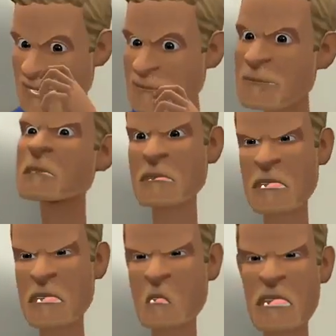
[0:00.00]
next
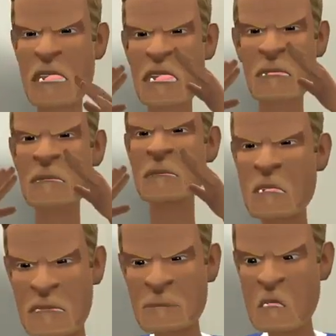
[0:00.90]
2 weeks,
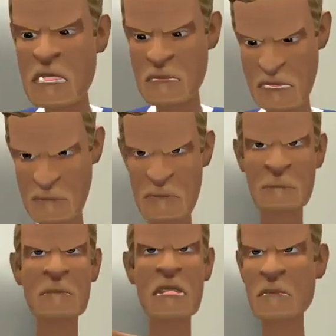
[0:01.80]
and don't expect to be
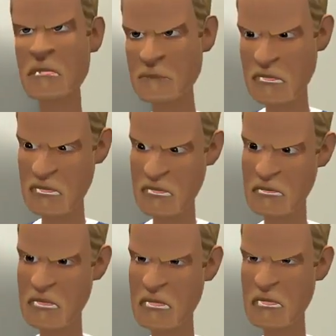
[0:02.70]
sitting behind a
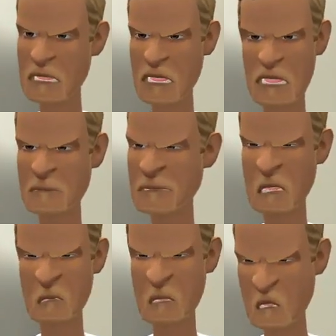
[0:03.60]
chair. You're going to
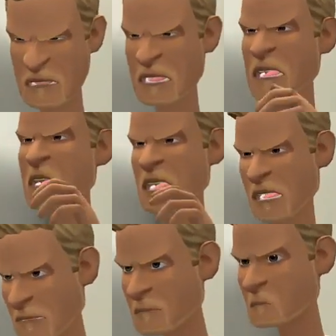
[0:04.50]
be outside
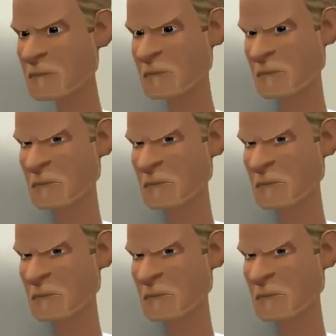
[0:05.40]
working.